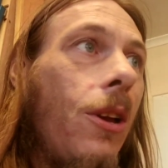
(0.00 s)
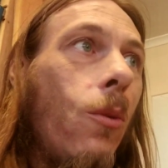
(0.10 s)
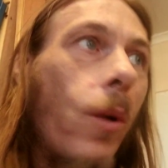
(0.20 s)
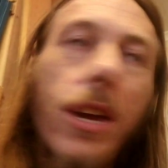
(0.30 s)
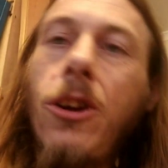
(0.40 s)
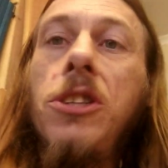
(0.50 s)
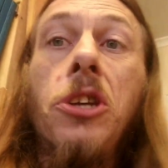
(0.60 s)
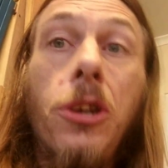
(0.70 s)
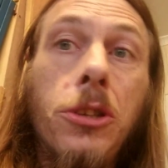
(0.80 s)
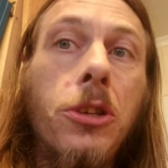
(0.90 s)
can I
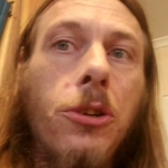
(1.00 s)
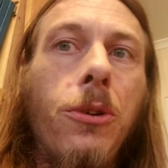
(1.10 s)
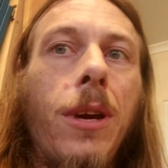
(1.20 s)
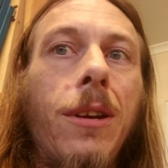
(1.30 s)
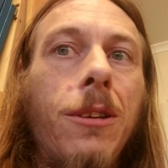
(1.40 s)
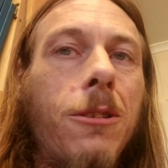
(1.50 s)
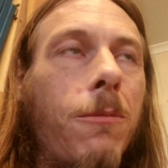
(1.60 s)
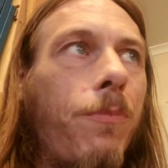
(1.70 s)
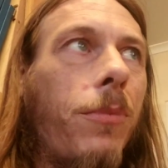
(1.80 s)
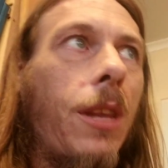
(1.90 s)
turn to? And
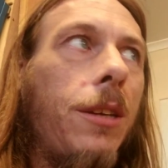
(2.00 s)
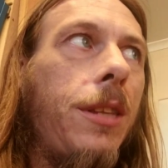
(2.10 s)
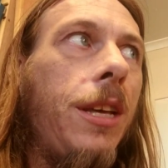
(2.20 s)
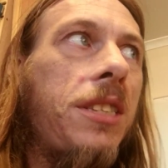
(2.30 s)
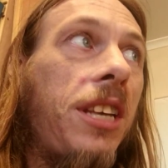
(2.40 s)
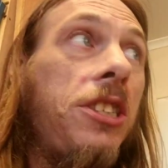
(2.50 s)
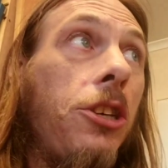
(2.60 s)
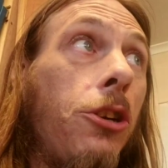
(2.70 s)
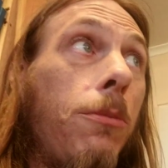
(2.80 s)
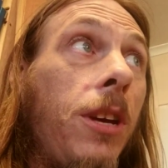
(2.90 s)
this
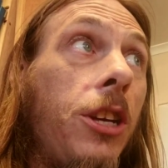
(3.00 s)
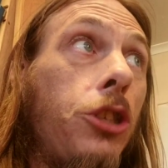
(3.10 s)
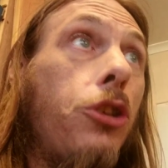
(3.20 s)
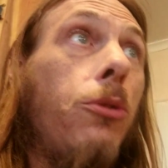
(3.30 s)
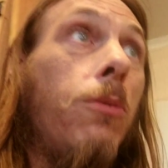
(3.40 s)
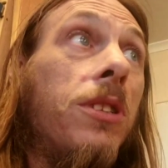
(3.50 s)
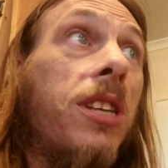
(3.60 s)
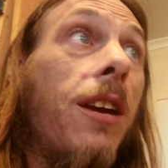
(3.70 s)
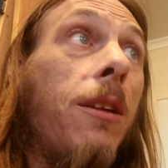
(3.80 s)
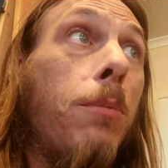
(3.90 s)
ECU issue was
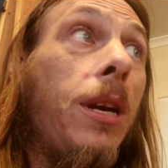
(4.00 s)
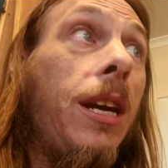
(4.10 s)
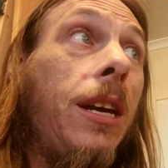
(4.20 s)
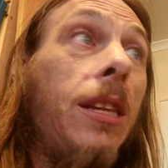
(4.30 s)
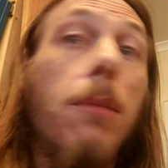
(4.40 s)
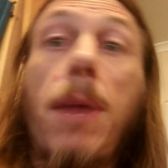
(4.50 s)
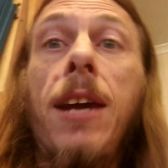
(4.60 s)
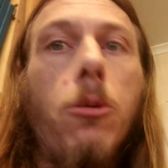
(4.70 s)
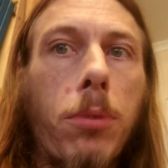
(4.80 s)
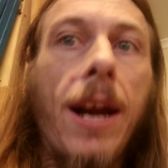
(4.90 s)
going to be the make
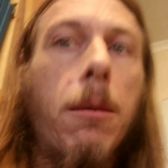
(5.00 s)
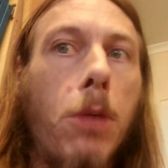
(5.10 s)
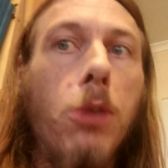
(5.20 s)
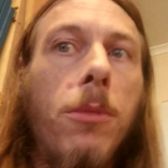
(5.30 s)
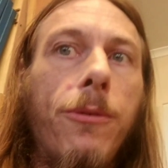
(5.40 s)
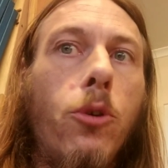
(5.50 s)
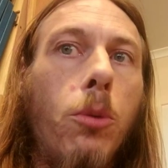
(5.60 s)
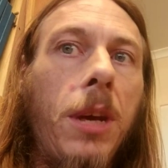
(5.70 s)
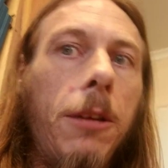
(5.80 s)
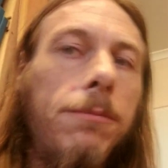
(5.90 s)
or break moment for
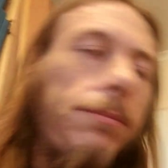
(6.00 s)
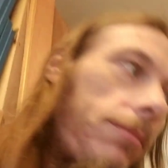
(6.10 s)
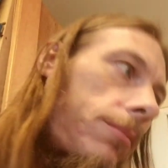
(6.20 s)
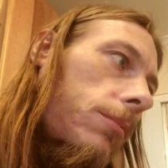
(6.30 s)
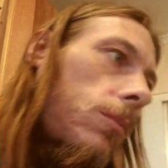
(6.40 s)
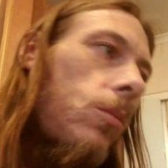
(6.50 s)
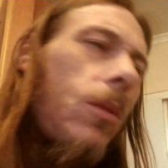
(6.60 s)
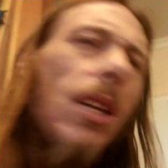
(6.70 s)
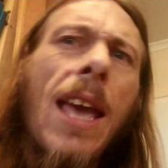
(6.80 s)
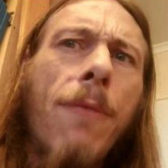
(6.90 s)
me.
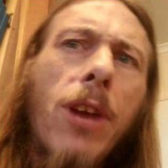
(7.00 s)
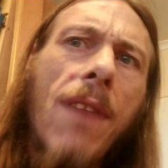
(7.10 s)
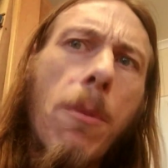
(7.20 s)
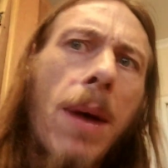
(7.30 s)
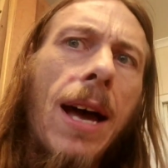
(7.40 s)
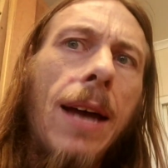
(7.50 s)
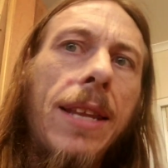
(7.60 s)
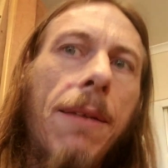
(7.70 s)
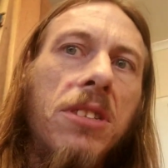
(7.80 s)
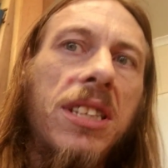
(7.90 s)
Every other part
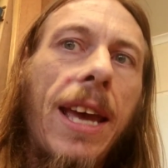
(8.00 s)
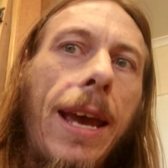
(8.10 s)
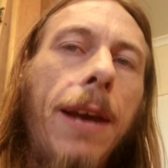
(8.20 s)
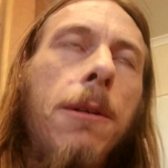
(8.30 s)
that was there,